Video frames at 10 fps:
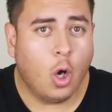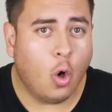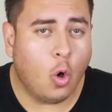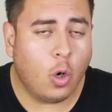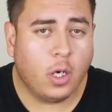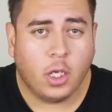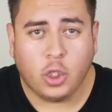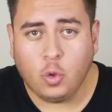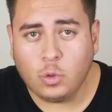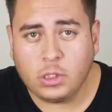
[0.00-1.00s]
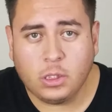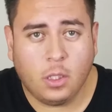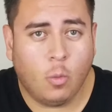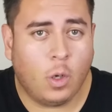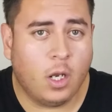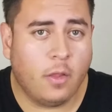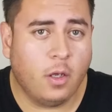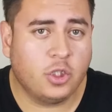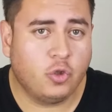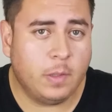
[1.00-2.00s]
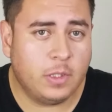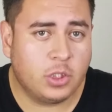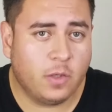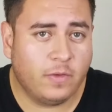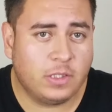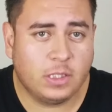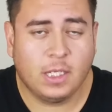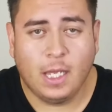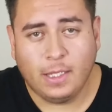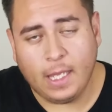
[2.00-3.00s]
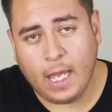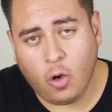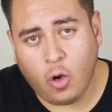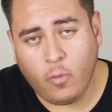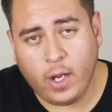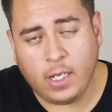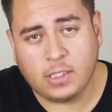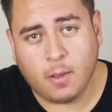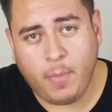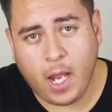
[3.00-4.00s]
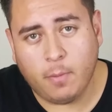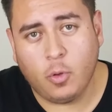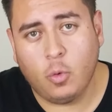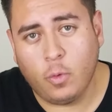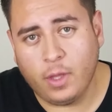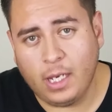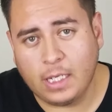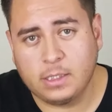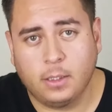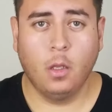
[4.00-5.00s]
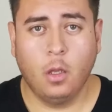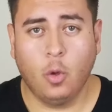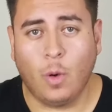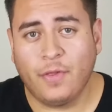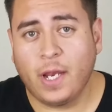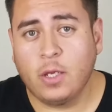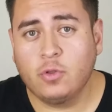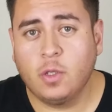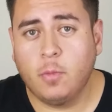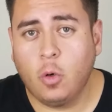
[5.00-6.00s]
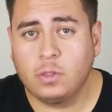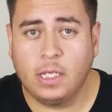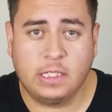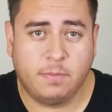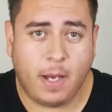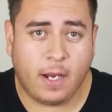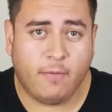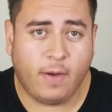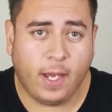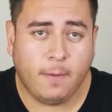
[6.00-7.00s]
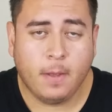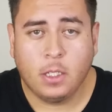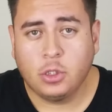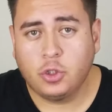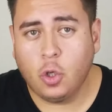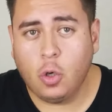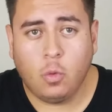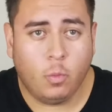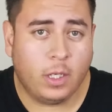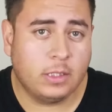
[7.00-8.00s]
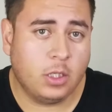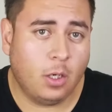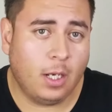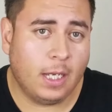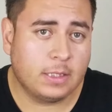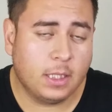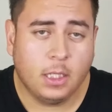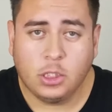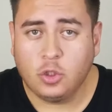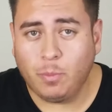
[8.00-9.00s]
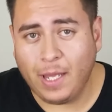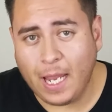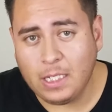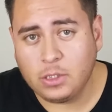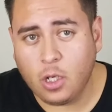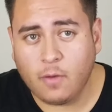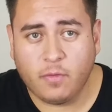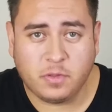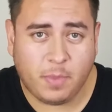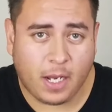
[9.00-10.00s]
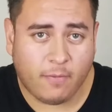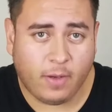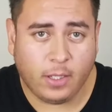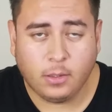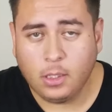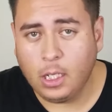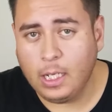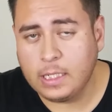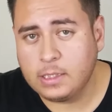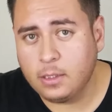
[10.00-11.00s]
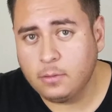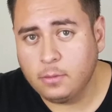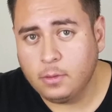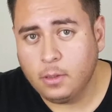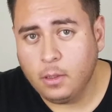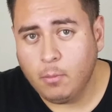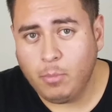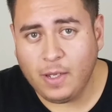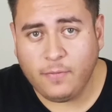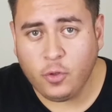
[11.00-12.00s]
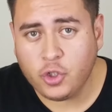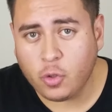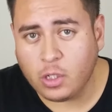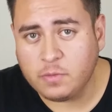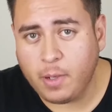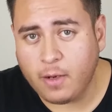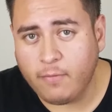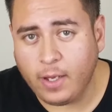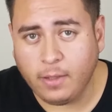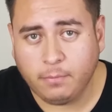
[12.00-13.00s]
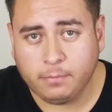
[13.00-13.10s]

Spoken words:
or using one of the streaming services that already is compatible with Alexa. The one that I use the most is Spotify, so we can tell Alexa to play any song from Spotify. Alexa, play Future on Spotify.